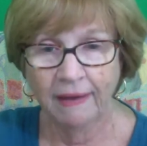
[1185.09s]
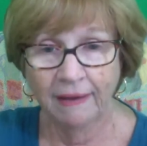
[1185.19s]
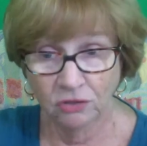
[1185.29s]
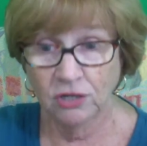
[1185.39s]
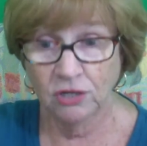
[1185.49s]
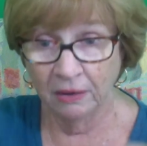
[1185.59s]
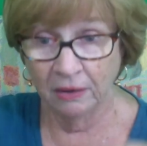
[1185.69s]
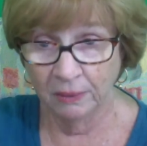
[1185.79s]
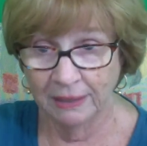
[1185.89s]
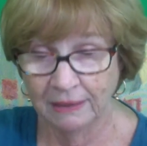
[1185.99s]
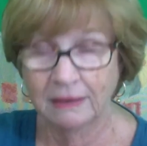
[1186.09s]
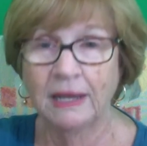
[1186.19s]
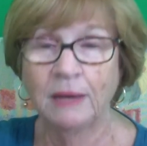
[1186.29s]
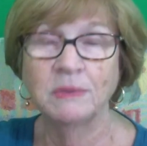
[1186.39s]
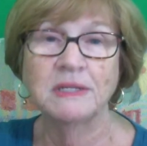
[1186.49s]
in the shallow end, and
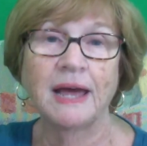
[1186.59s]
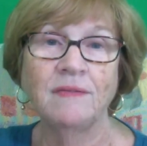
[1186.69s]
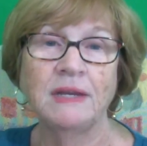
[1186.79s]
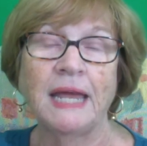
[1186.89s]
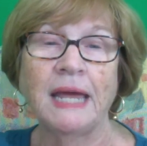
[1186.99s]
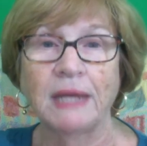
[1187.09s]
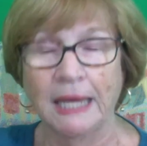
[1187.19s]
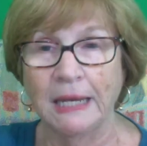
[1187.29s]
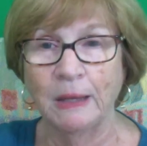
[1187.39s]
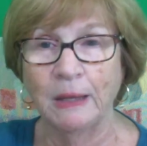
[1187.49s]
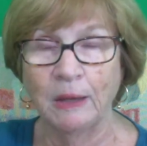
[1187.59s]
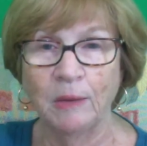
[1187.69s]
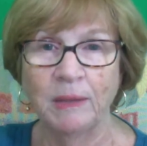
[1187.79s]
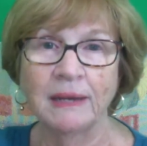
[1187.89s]
he was diving down to get them and